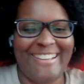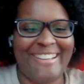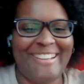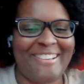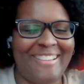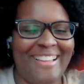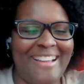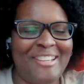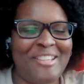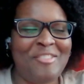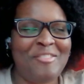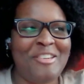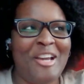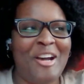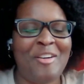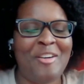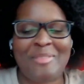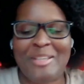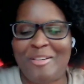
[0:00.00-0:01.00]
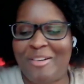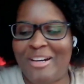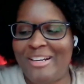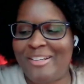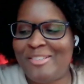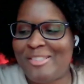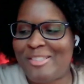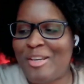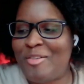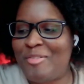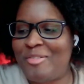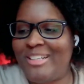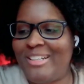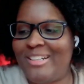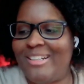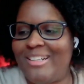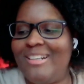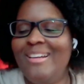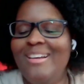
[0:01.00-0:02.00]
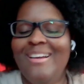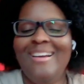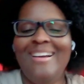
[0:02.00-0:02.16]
You're like, you know me. Why are you so weird?